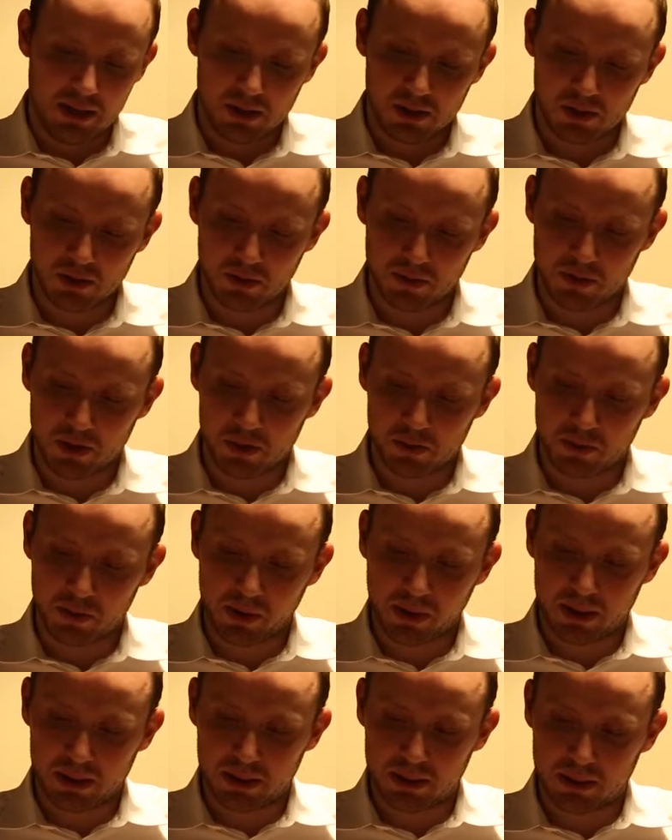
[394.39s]
So, this
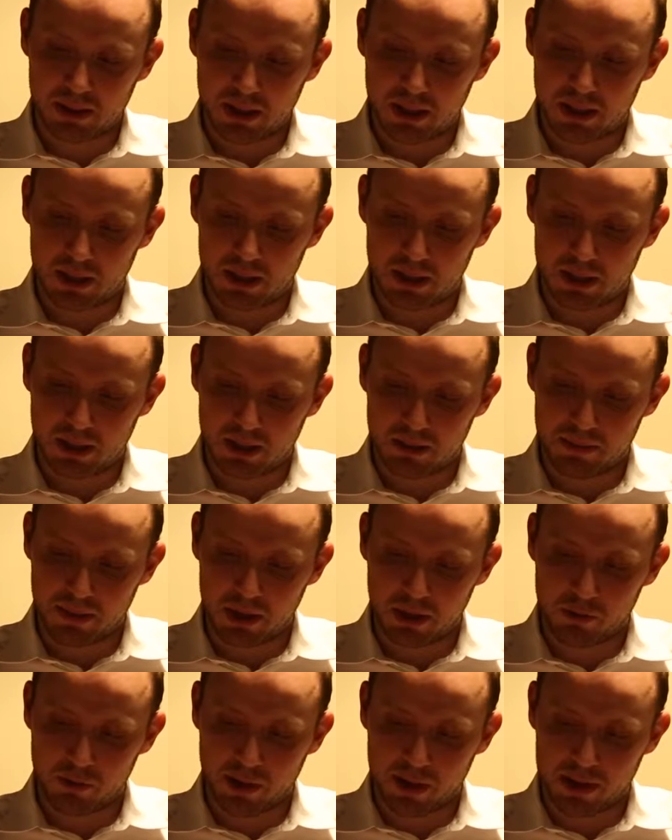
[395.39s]
book, in
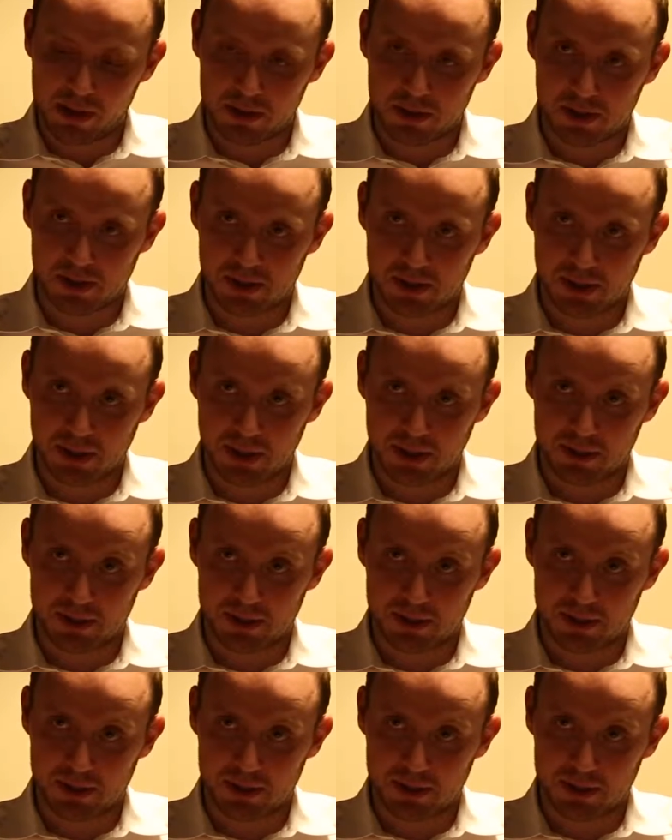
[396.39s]
many ways,